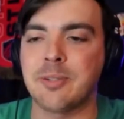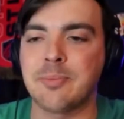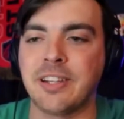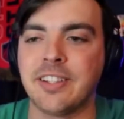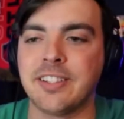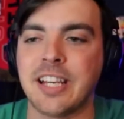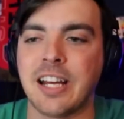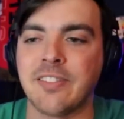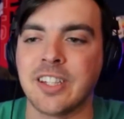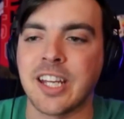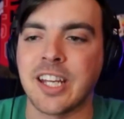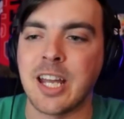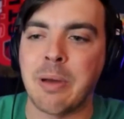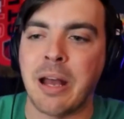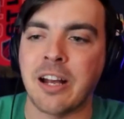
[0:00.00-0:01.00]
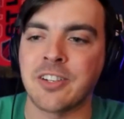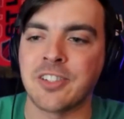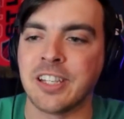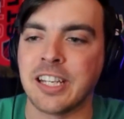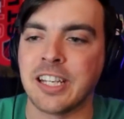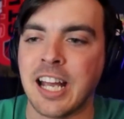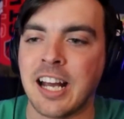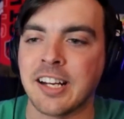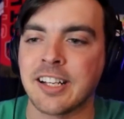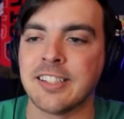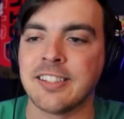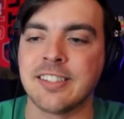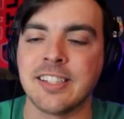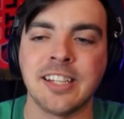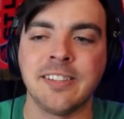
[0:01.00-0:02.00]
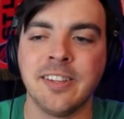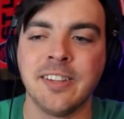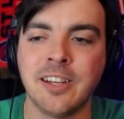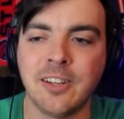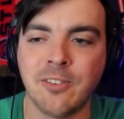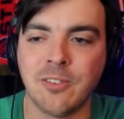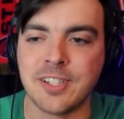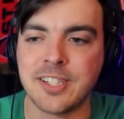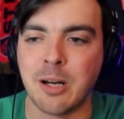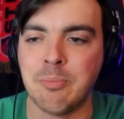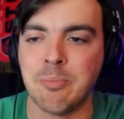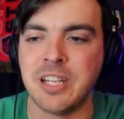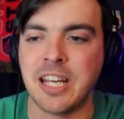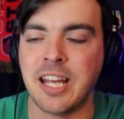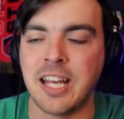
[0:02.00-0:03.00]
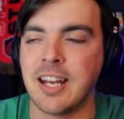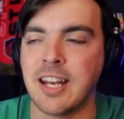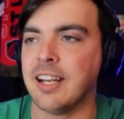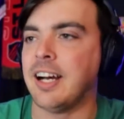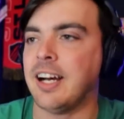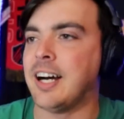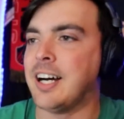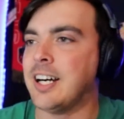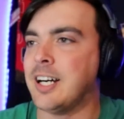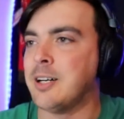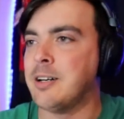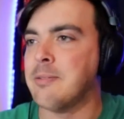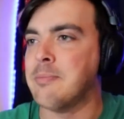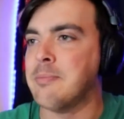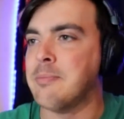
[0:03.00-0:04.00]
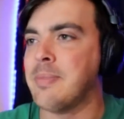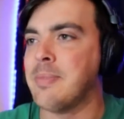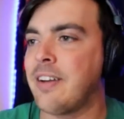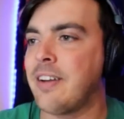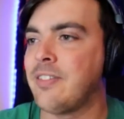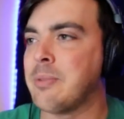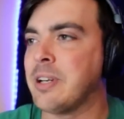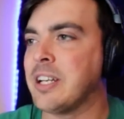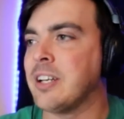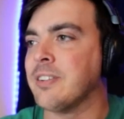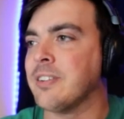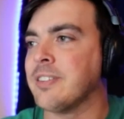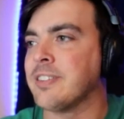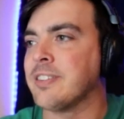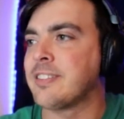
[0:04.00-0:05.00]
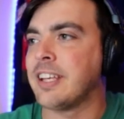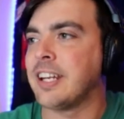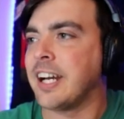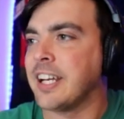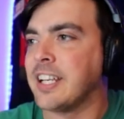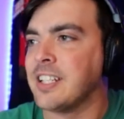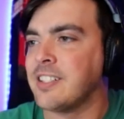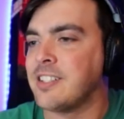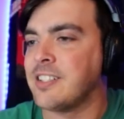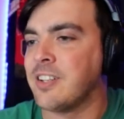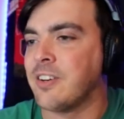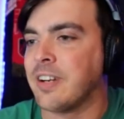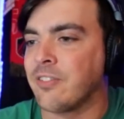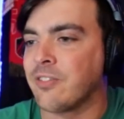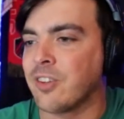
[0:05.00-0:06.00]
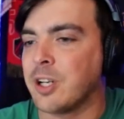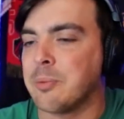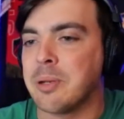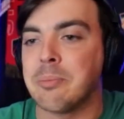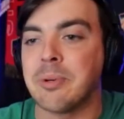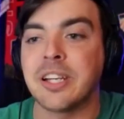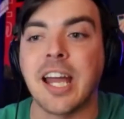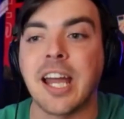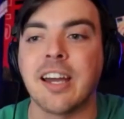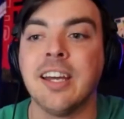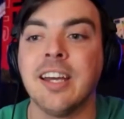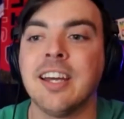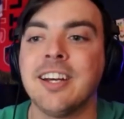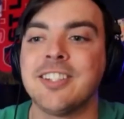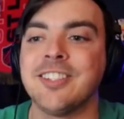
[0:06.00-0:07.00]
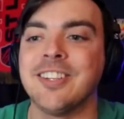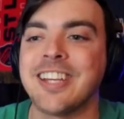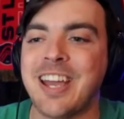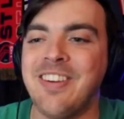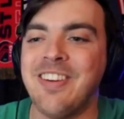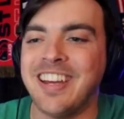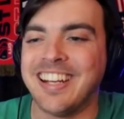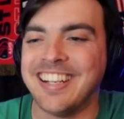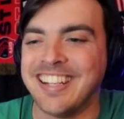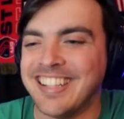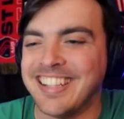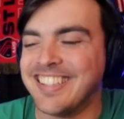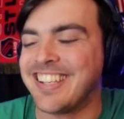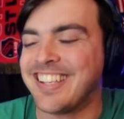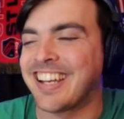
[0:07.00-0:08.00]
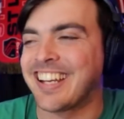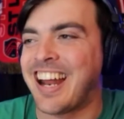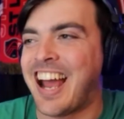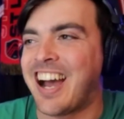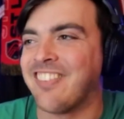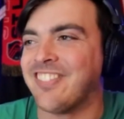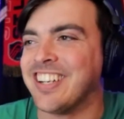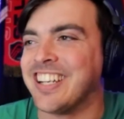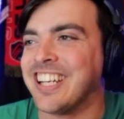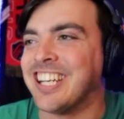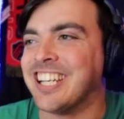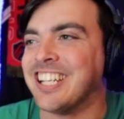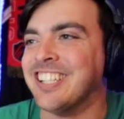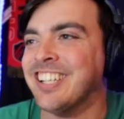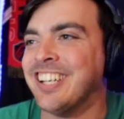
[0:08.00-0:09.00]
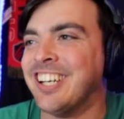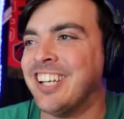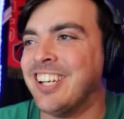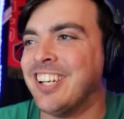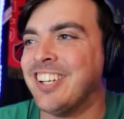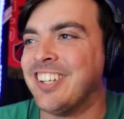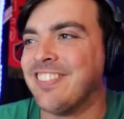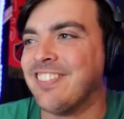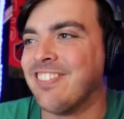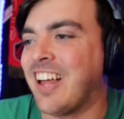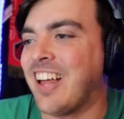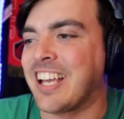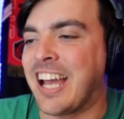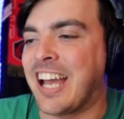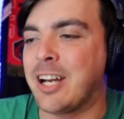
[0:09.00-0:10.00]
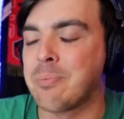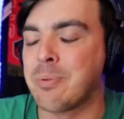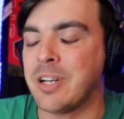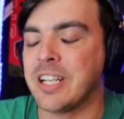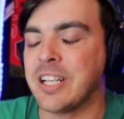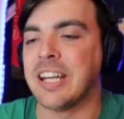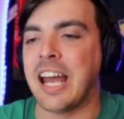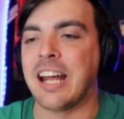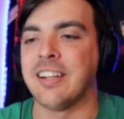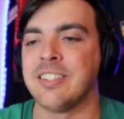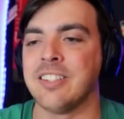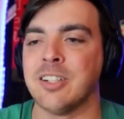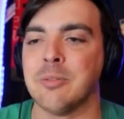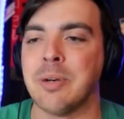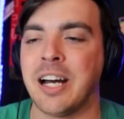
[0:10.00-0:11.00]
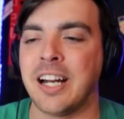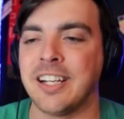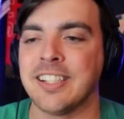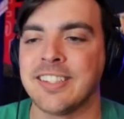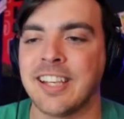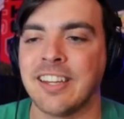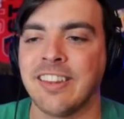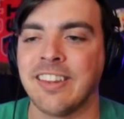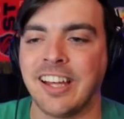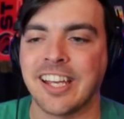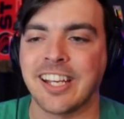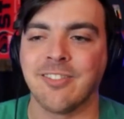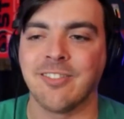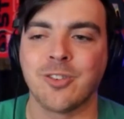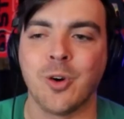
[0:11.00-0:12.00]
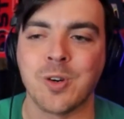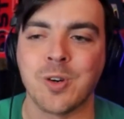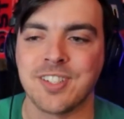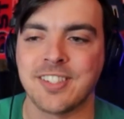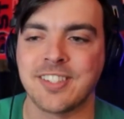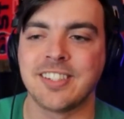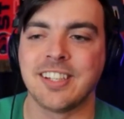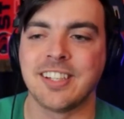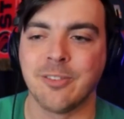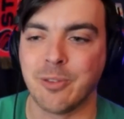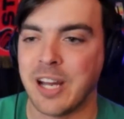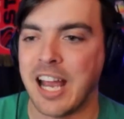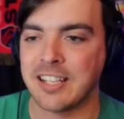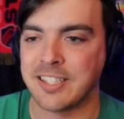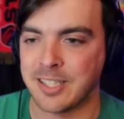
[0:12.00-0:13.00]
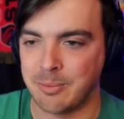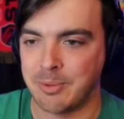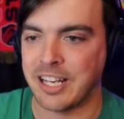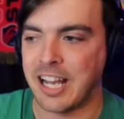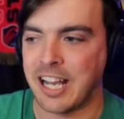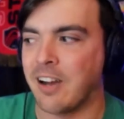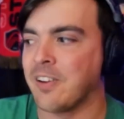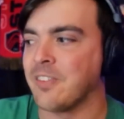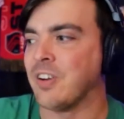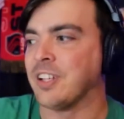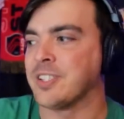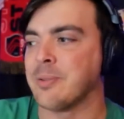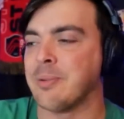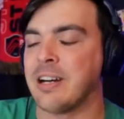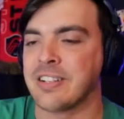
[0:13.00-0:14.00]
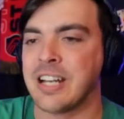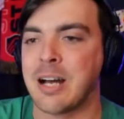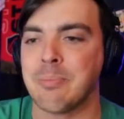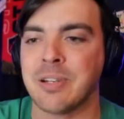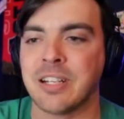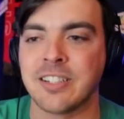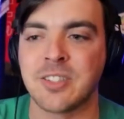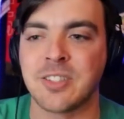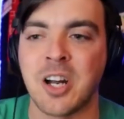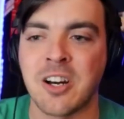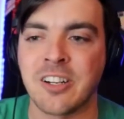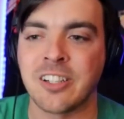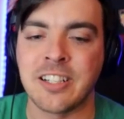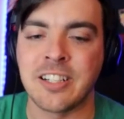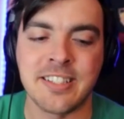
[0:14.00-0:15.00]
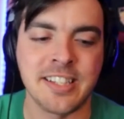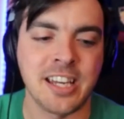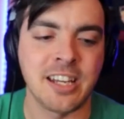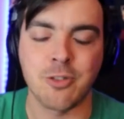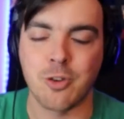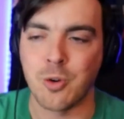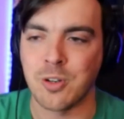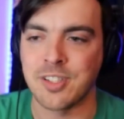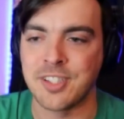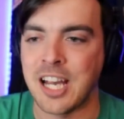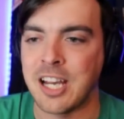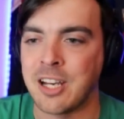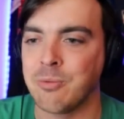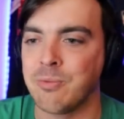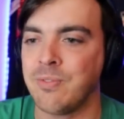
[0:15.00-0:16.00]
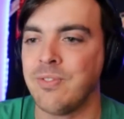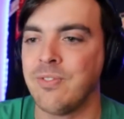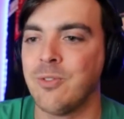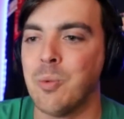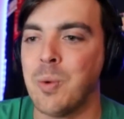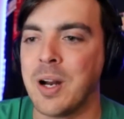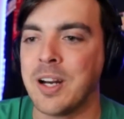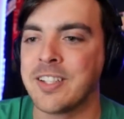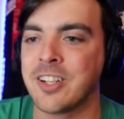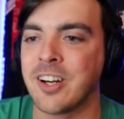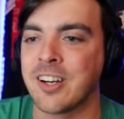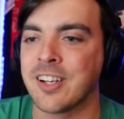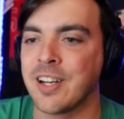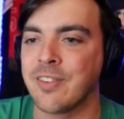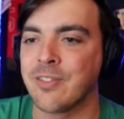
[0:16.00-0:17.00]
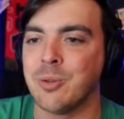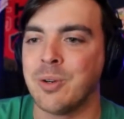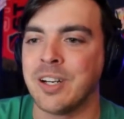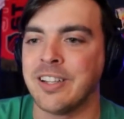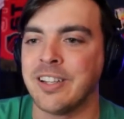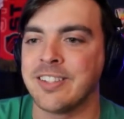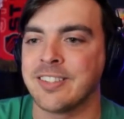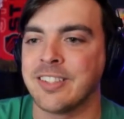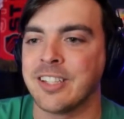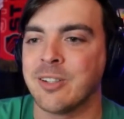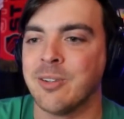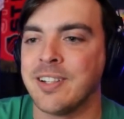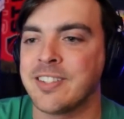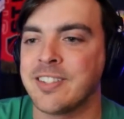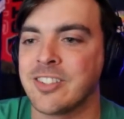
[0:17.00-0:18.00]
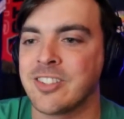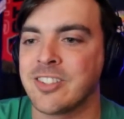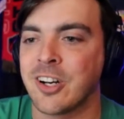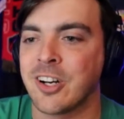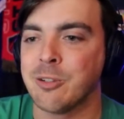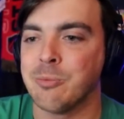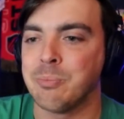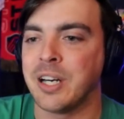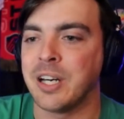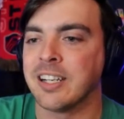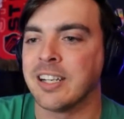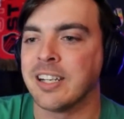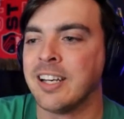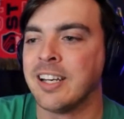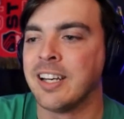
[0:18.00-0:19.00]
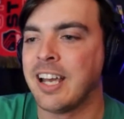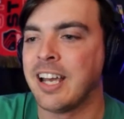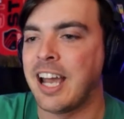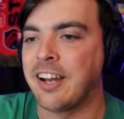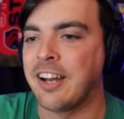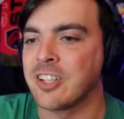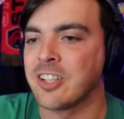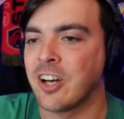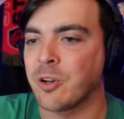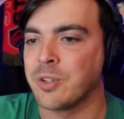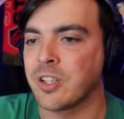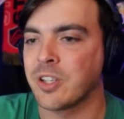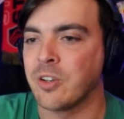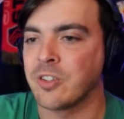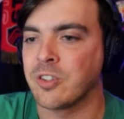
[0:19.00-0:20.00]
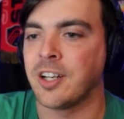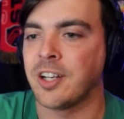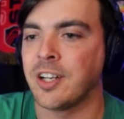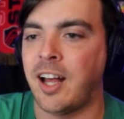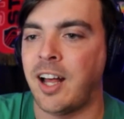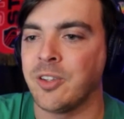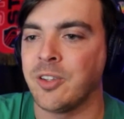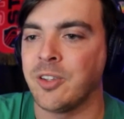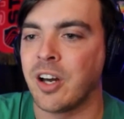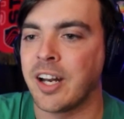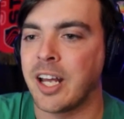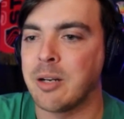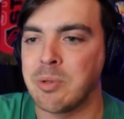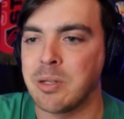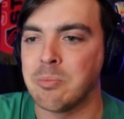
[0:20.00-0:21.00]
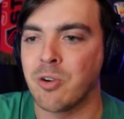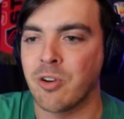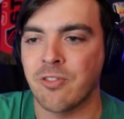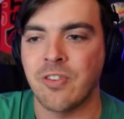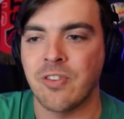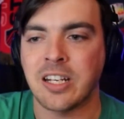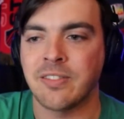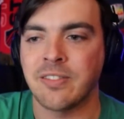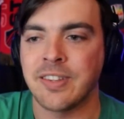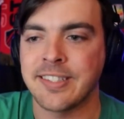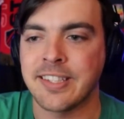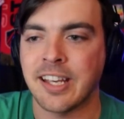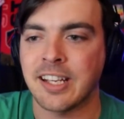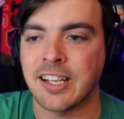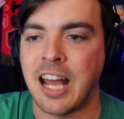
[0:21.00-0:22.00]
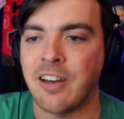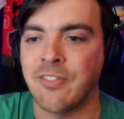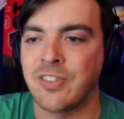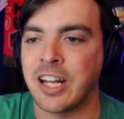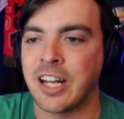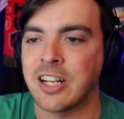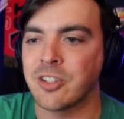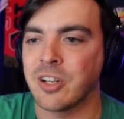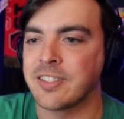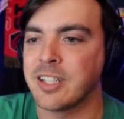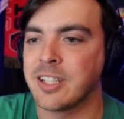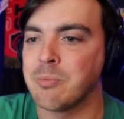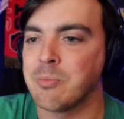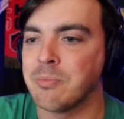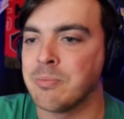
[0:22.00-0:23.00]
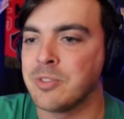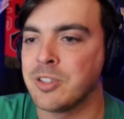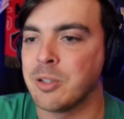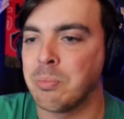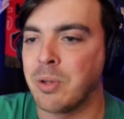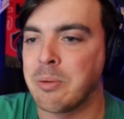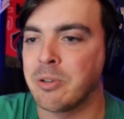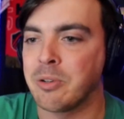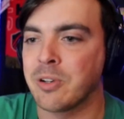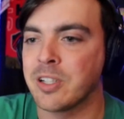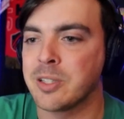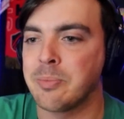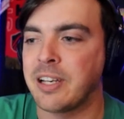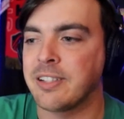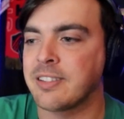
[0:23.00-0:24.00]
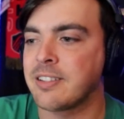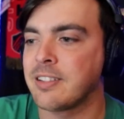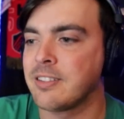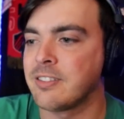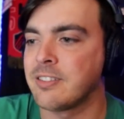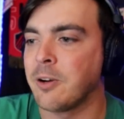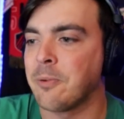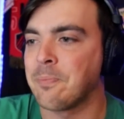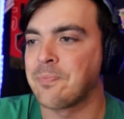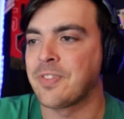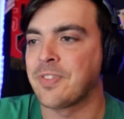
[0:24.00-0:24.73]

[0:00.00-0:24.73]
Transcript: about this after the game, actually. Yeah, because he was subbed in. Um, I have it in my notes that I don't have in front of me, but yeah. So he came in in the second half, and he like had a pretty good attitude about it. He said that like, of course, we asked him like how he felt about not being a starter, and he said, of course, I want to start. Everyone in this league wants to start, but had a talk with Coach Carnell. He thought I'd be more effective in the second half, and I trust him to play me where it's best. So yeah, because